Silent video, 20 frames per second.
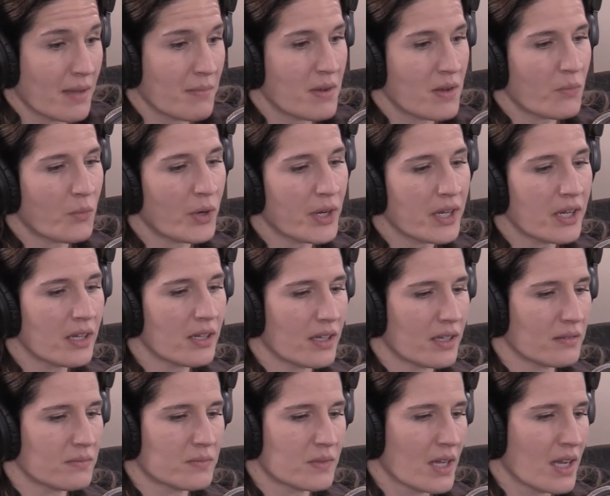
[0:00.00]
I mean, we
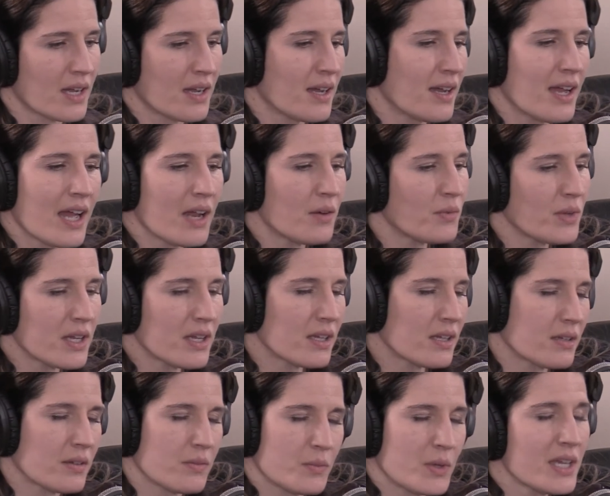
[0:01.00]

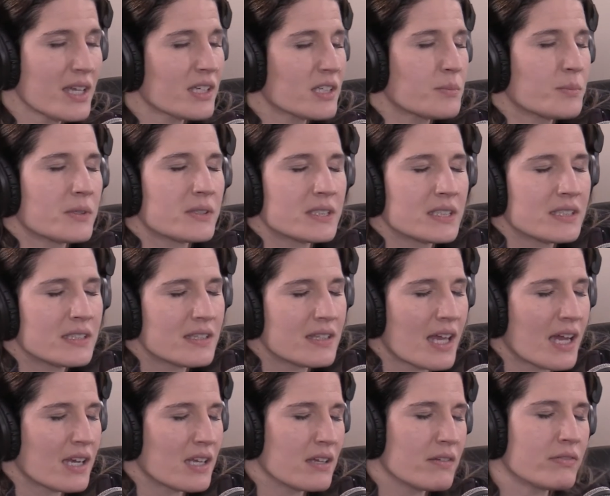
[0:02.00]
experience
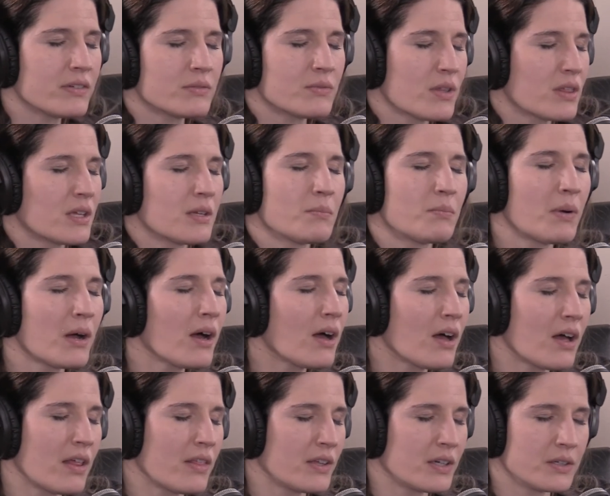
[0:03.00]
that even within
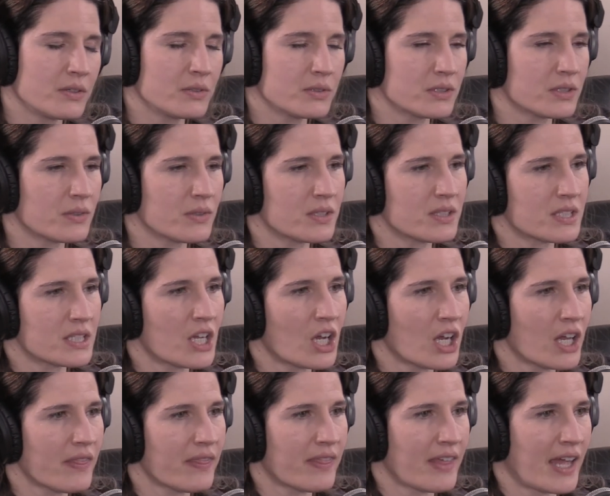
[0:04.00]
PAW, though. So it's
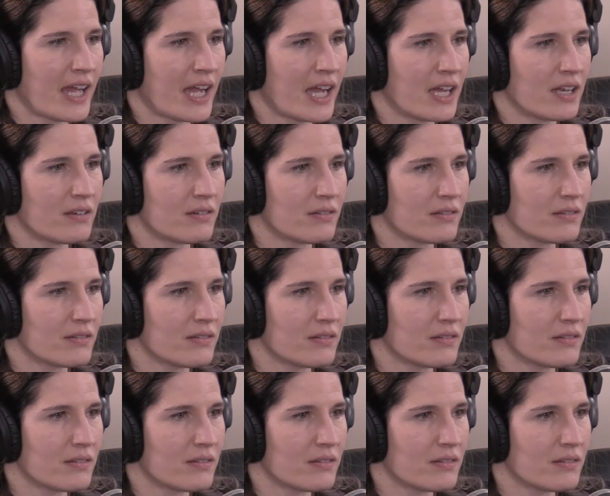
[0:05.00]
not that.